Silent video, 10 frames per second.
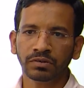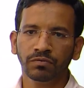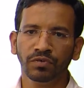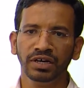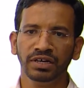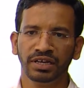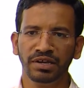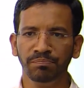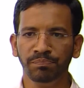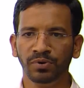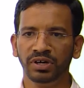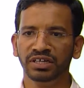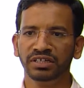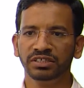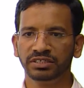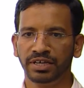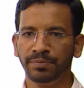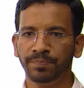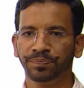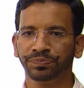one important
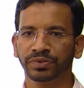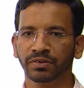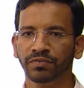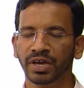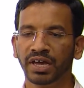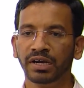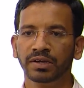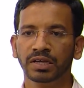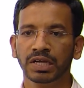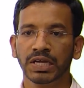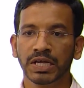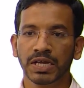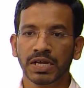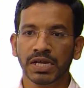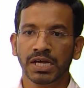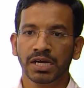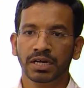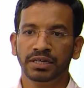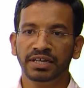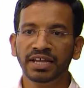step where
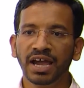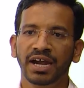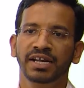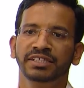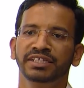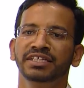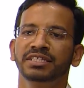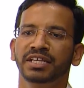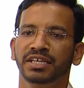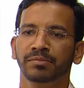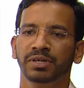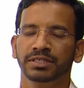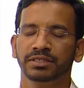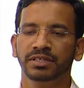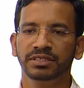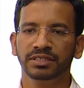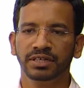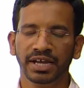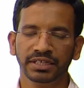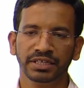dehydration is taking place. This
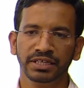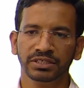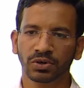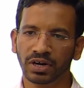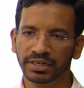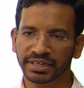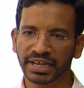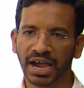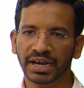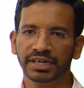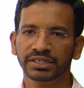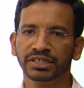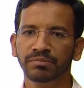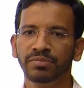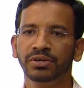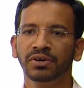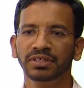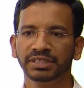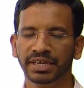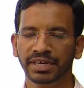reaction is called dehydration
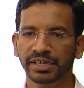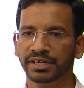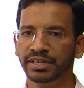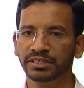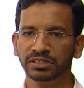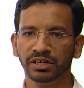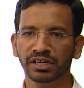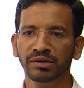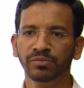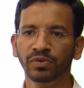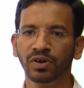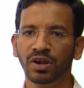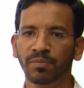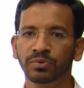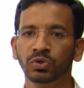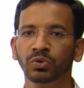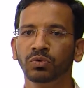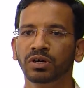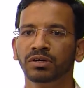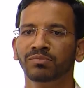because here is removal of two
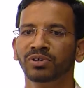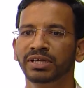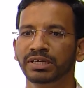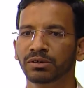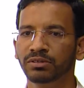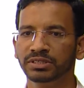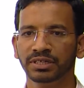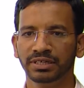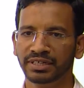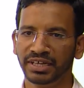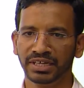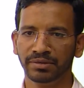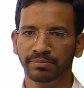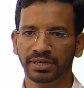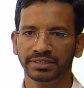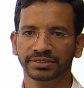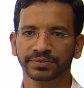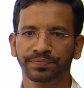water molecules taking place.